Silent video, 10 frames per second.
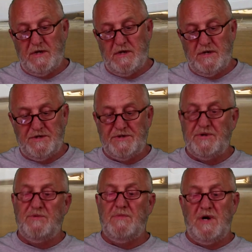is too
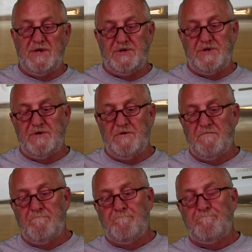much?
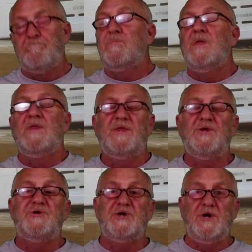The
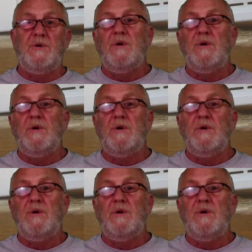general